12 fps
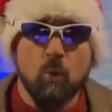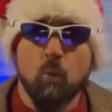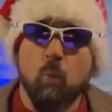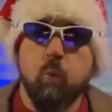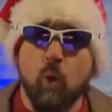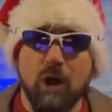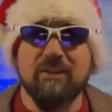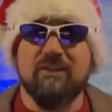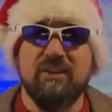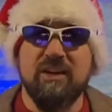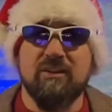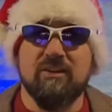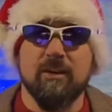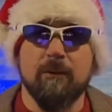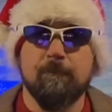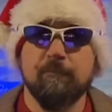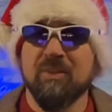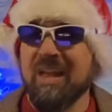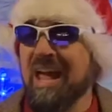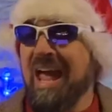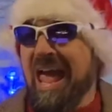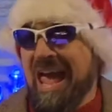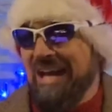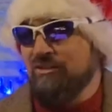What a season.
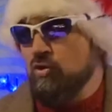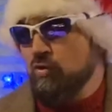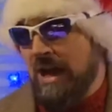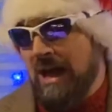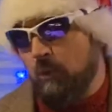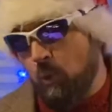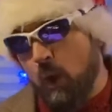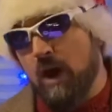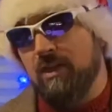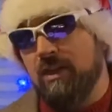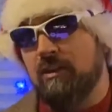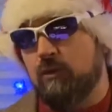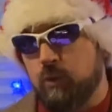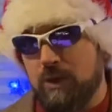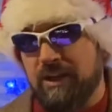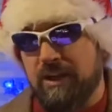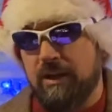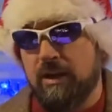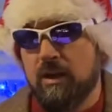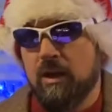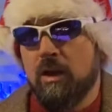Had you not won this week,